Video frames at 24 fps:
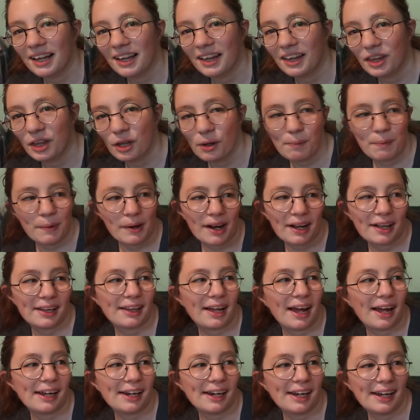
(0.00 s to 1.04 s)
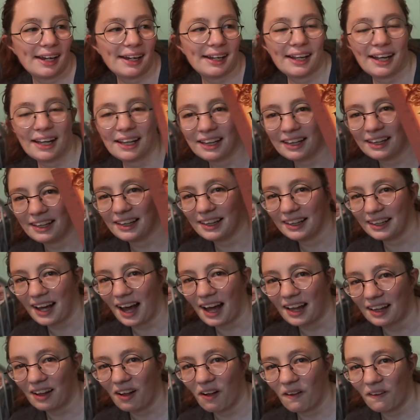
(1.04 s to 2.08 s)
Super exciting. It's
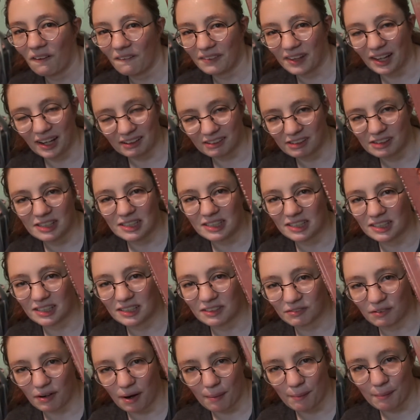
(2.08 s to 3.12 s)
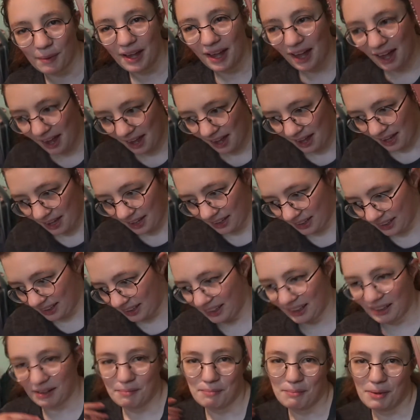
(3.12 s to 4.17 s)
got all of the creatures from
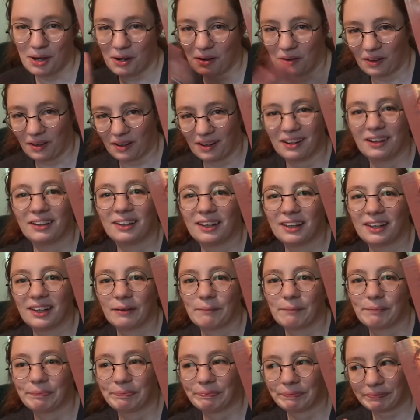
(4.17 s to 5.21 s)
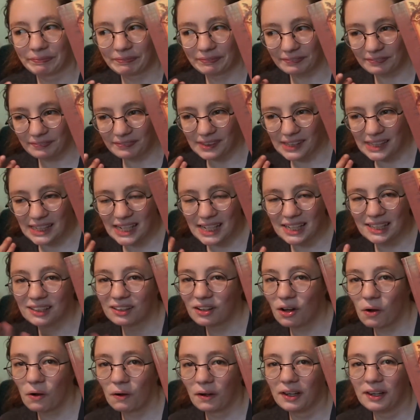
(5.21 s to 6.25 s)
Middle-earth and
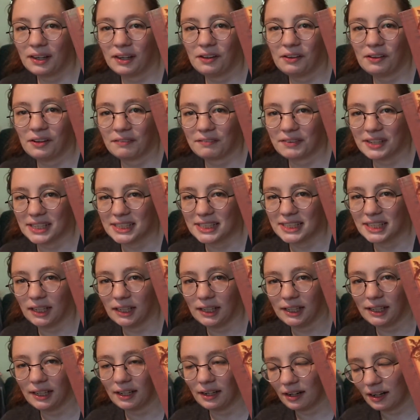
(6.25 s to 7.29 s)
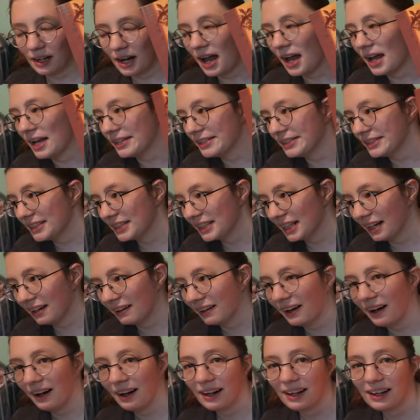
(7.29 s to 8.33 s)
Tolkien's universe in here, and
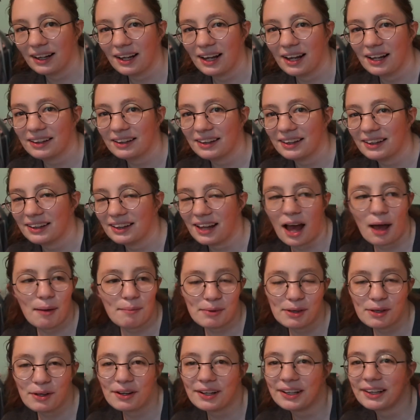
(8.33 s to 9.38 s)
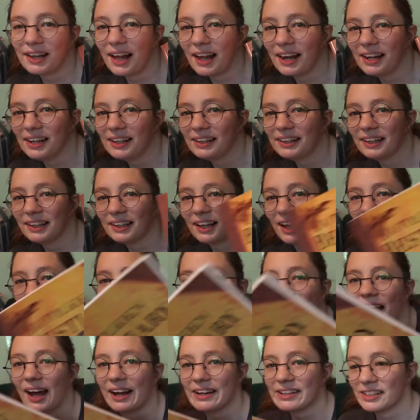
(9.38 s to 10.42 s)
I'm so excited to like
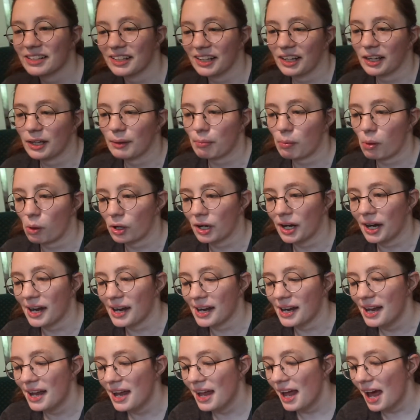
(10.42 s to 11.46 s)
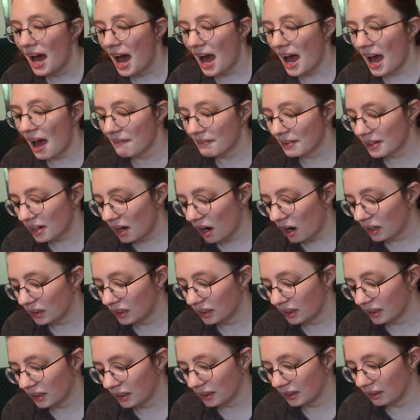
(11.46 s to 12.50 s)
actually explore it. I haven't gotten
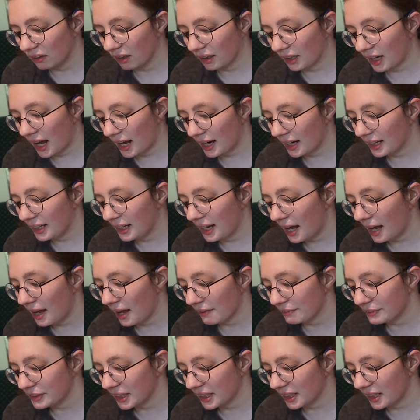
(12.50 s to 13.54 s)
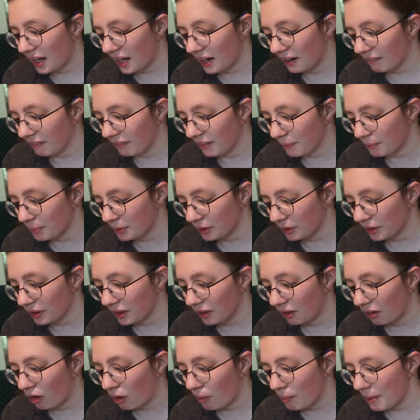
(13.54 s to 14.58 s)
a good look at it yet. I've just kind of flipped through it a
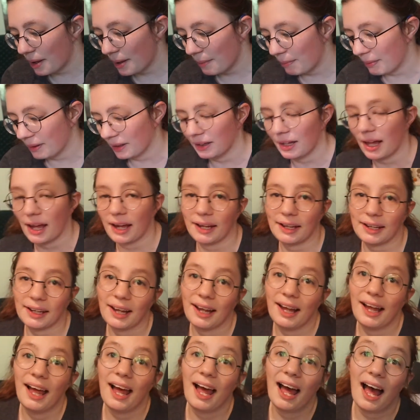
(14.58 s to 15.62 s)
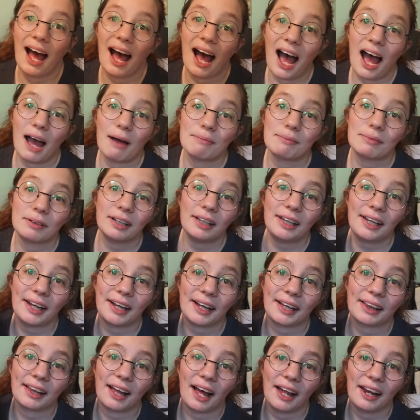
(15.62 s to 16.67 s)
little bit, but like I'm really
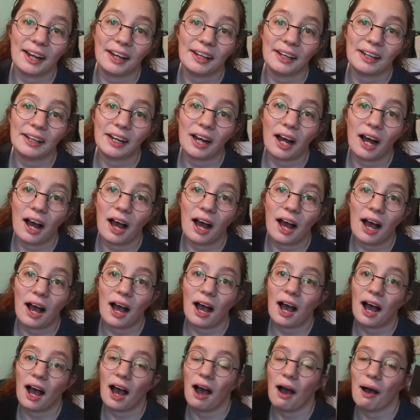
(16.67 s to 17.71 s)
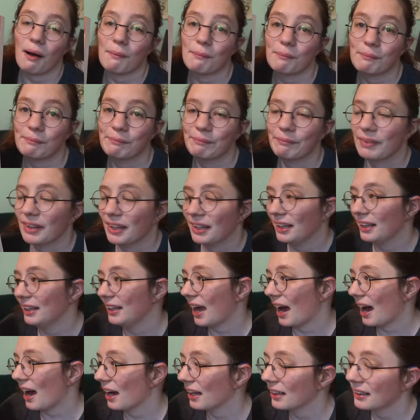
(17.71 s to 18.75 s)
excited.
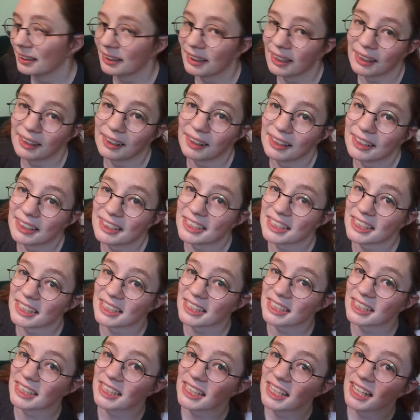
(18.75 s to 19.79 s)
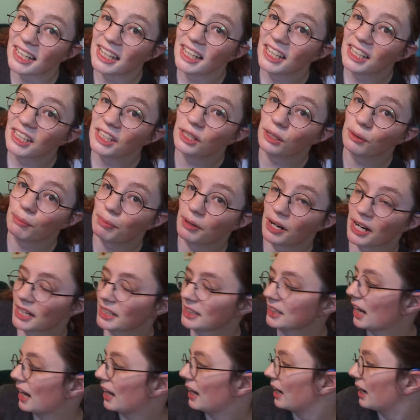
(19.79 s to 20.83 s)
Yeah, this is just super
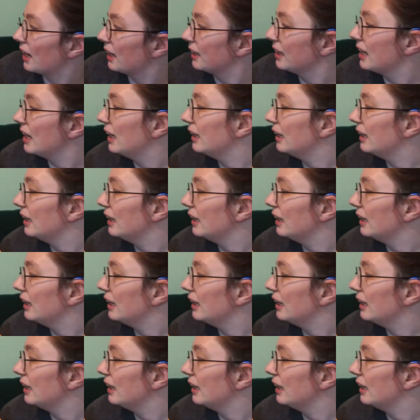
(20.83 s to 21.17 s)
exciting.